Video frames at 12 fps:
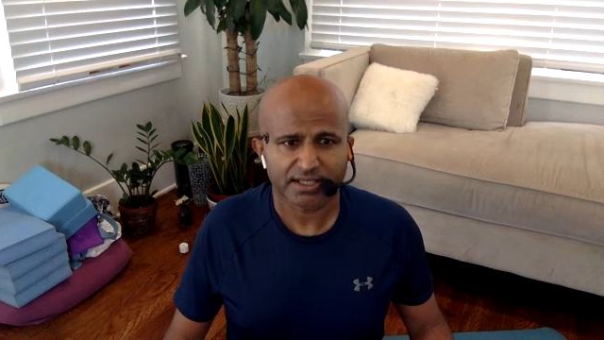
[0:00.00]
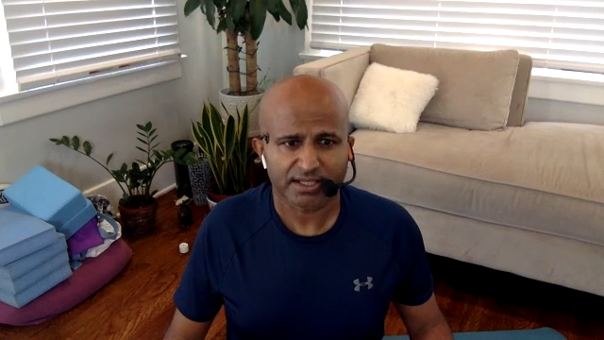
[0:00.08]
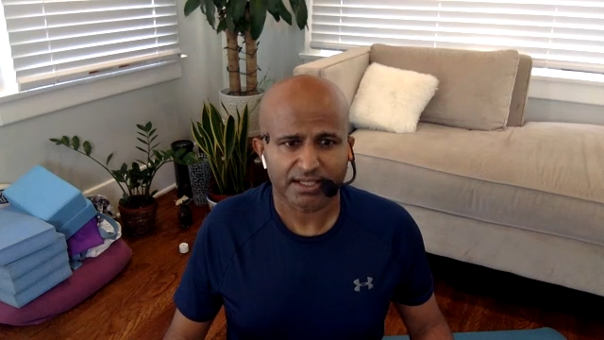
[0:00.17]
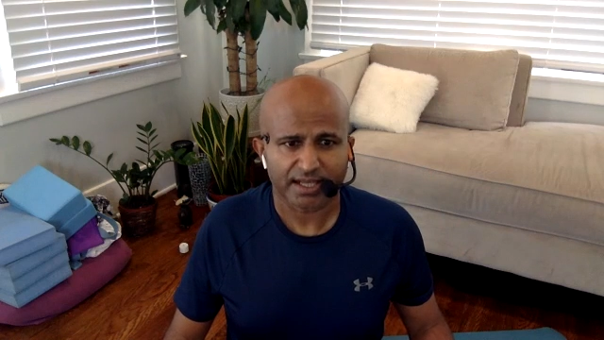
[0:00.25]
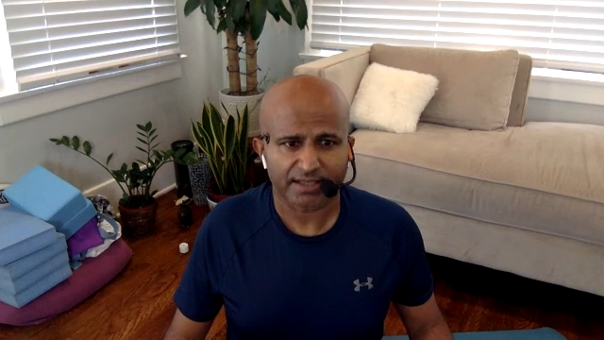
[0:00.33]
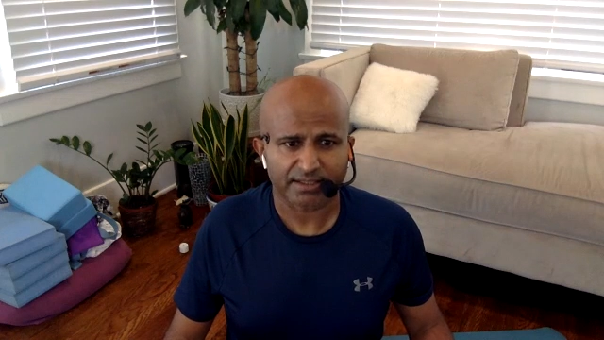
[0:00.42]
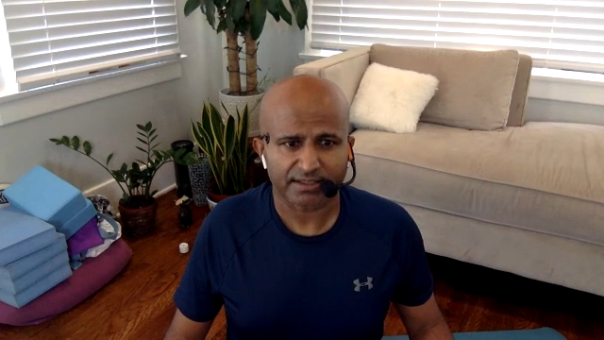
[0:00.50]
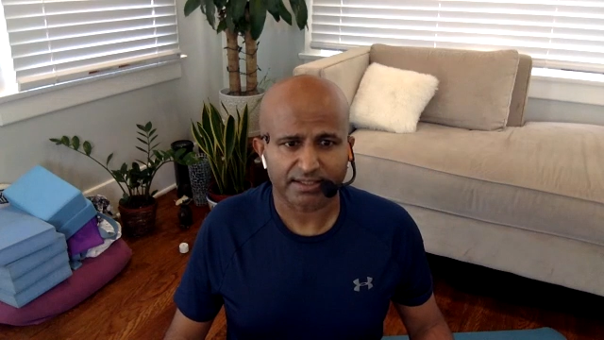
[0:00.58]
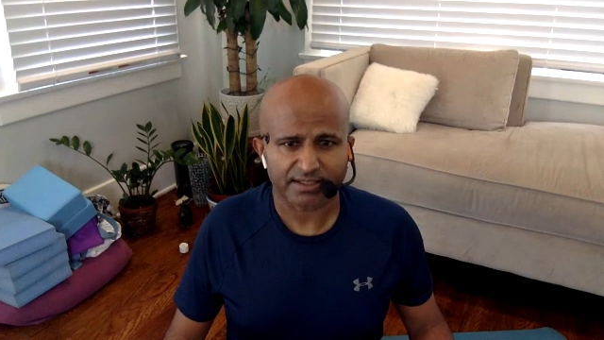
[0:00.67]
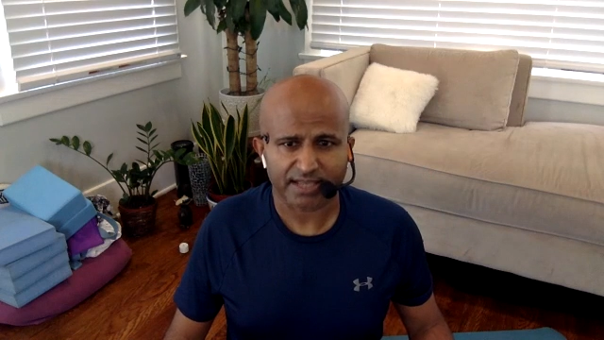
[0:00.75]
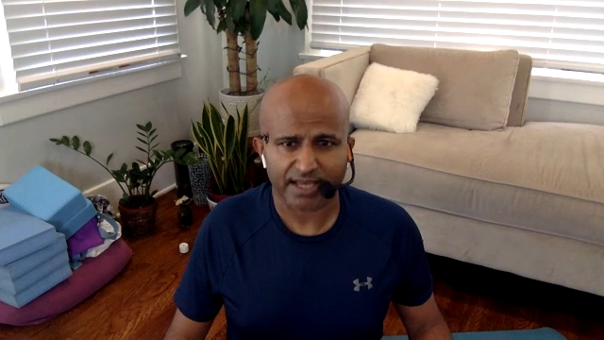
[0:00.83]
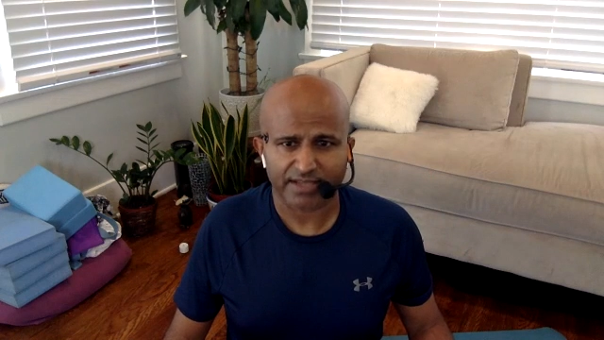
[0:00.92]
lengthen
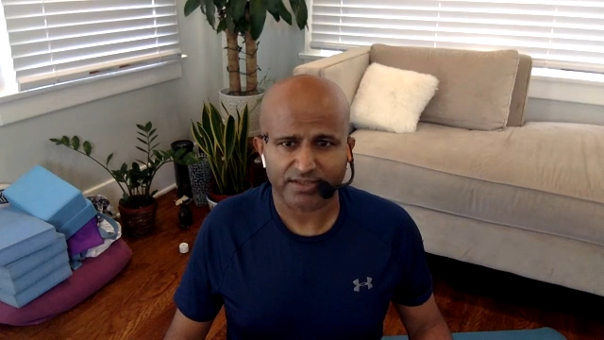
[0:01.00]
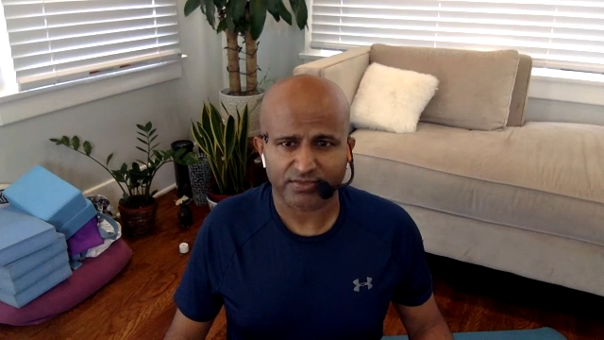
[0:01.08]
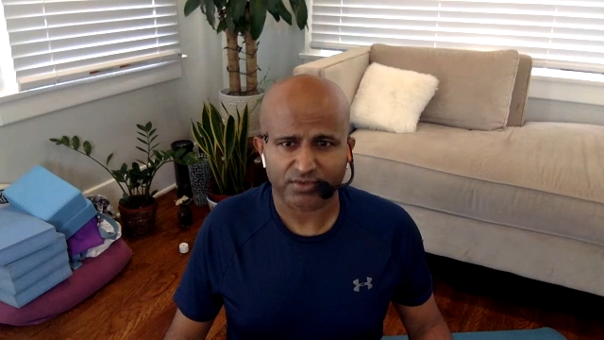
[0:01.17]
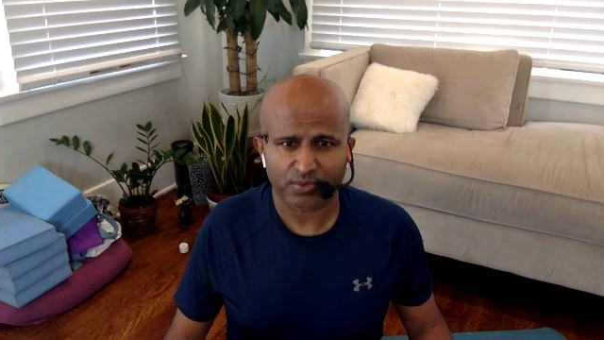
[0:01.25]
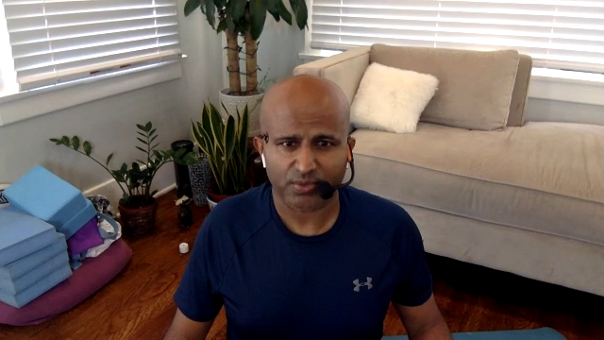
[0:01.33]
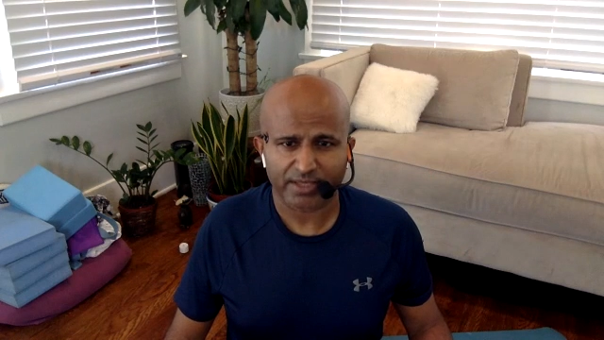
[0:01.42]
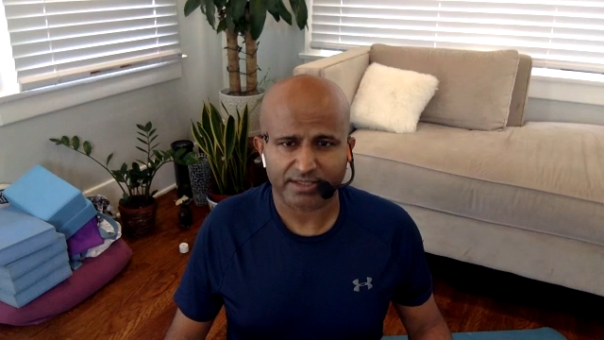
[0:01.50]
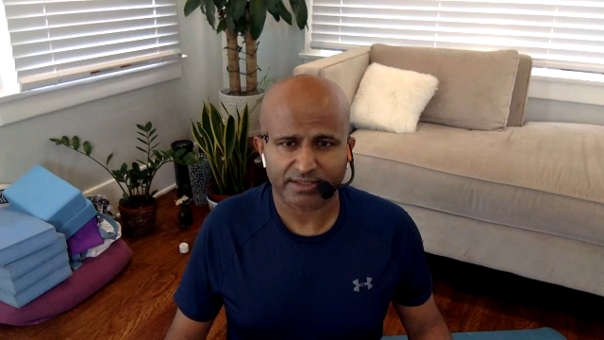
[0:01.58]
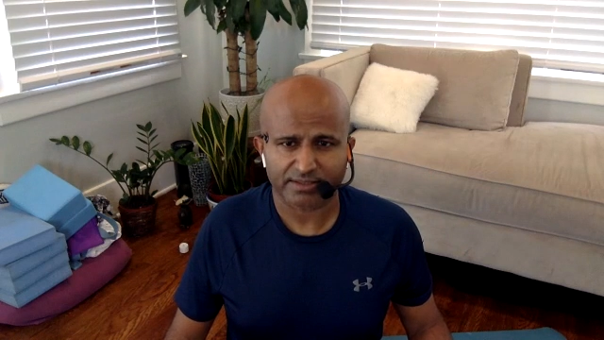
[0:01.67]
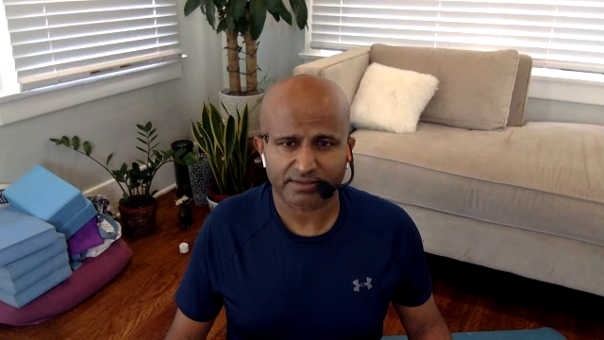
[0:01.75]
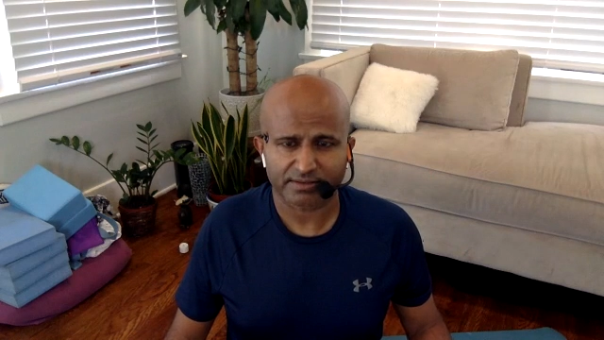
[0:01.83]
the sides of your waist.